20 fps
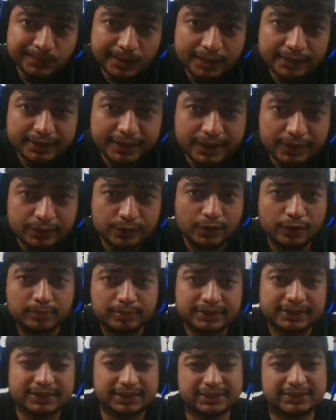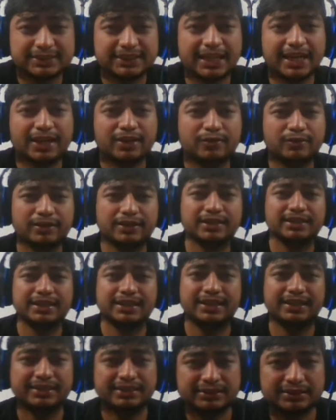Darth Goblin is annoying
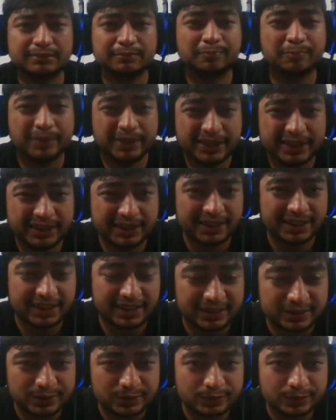card and it's a Betty card,